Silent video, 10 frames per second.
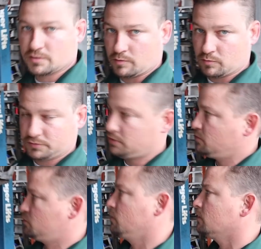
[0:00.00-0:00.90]
So what we'll
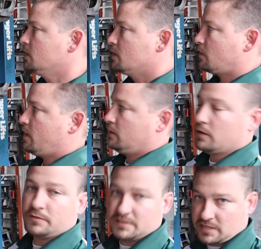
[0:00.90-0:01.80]
do is we'll go ahead and
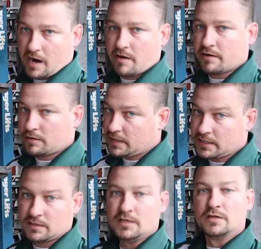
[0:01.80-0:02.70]
load this carrier
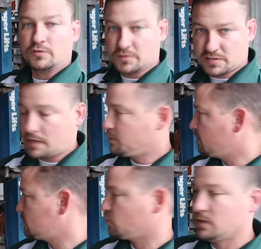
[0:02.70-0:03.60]
in, do the setup
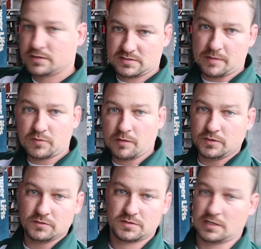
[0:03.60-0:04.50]
on this one, at the same time
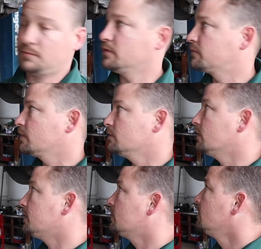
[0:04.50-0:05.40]
we do the setup on the front
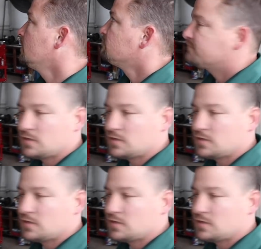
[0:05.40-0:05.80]
one.